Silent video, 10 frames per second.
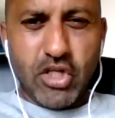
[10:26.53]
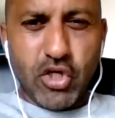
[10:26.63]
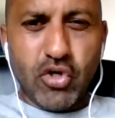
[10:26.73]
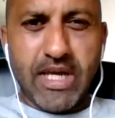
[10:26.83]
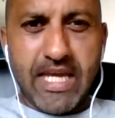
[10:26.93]

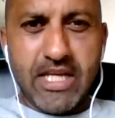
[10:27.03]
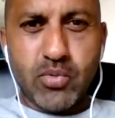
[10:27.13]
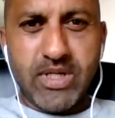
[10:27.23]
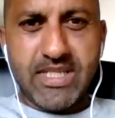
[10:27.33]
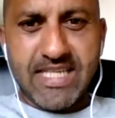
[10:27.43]
young age
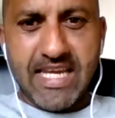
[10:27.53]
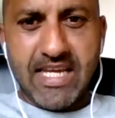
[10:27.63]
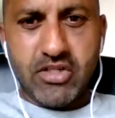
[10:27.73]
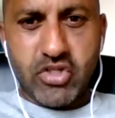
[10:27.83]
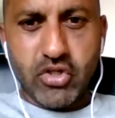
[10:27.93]
we
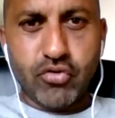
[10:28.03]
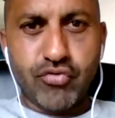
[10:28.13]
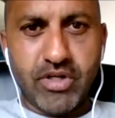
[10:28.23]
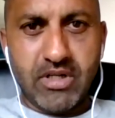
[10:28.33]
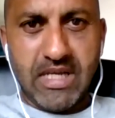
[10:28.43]
take
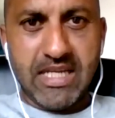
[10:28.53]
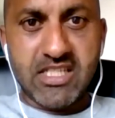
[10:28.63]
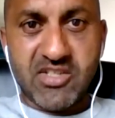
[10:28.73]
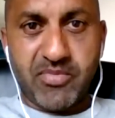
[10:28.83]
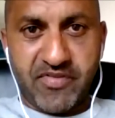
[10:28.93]
children
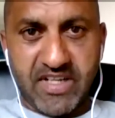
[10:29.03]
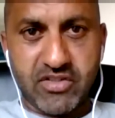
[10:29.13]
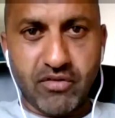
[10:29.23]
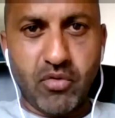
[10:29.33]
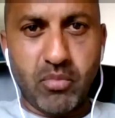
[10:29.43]
into
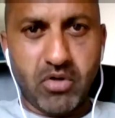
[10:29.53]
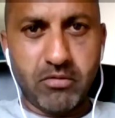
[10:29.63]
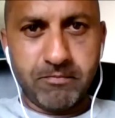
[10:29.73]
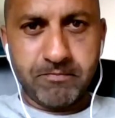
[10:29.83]
professional football